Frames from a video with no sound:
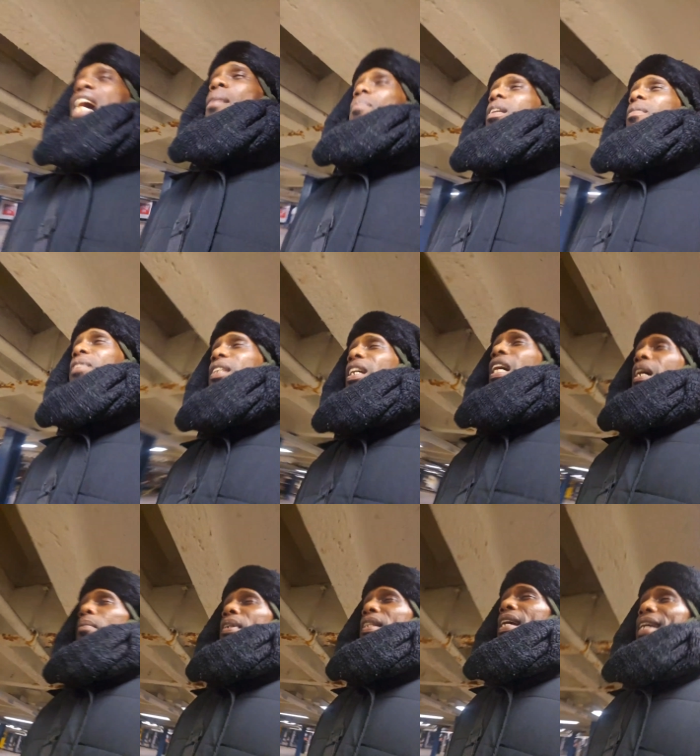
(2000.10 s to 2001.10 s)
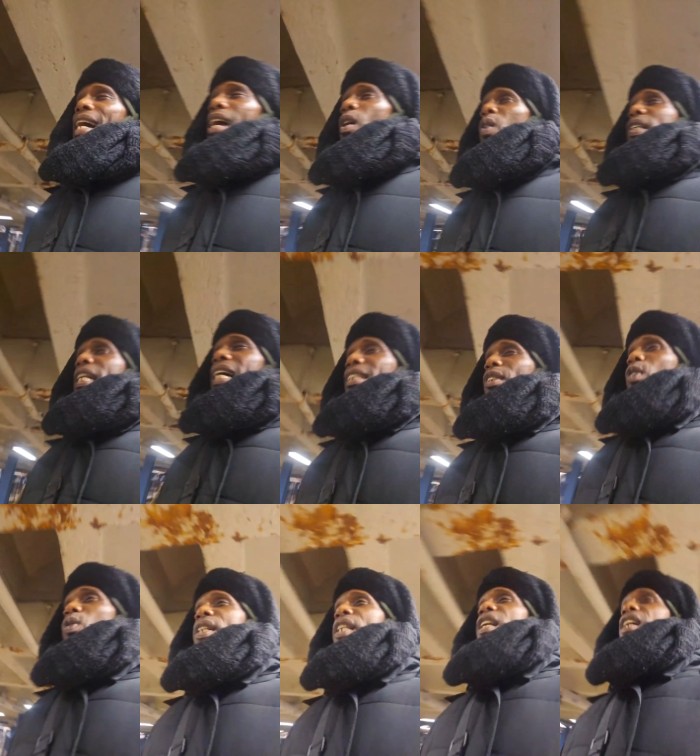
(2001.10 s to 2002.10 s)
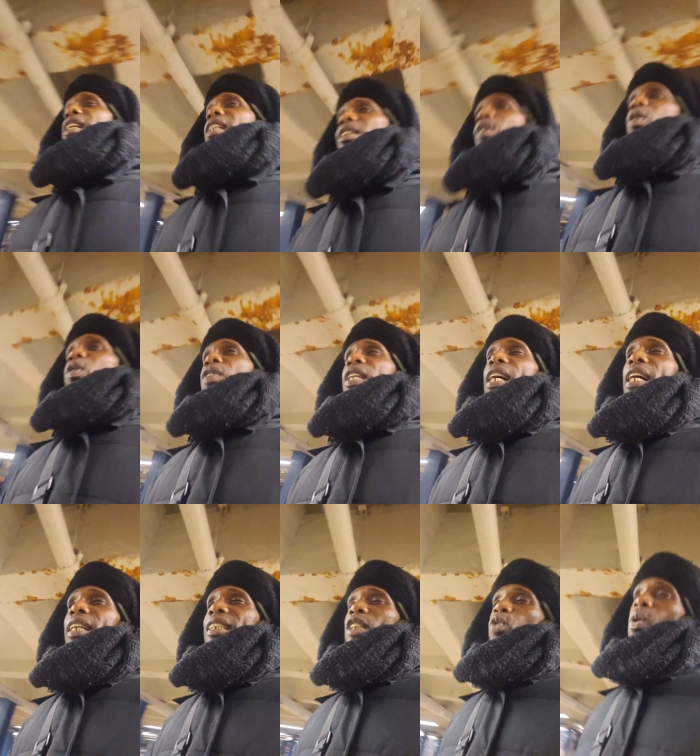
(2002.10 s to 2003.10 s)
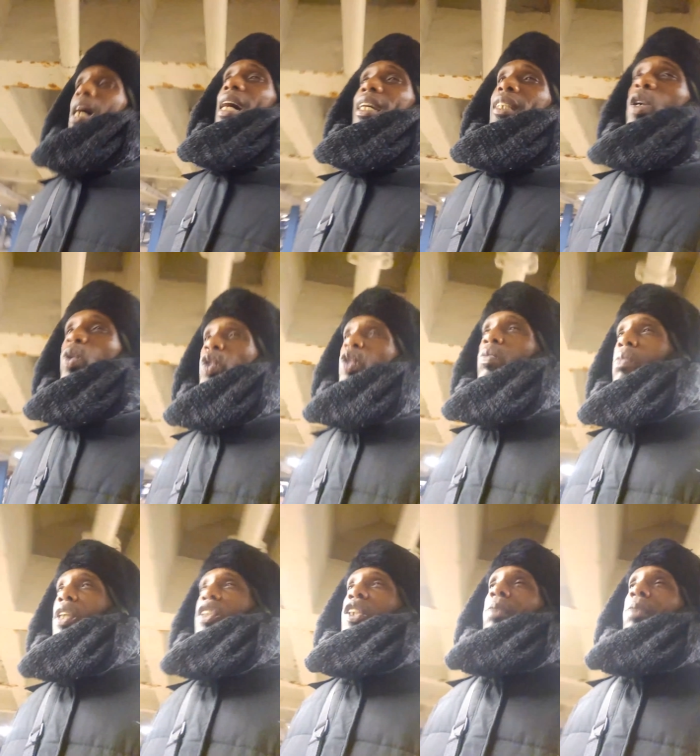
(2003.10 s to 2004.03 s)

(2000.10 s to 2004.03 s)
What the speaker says: of it, but they got all kinds of little cunning little things. That's why I ain't go too much up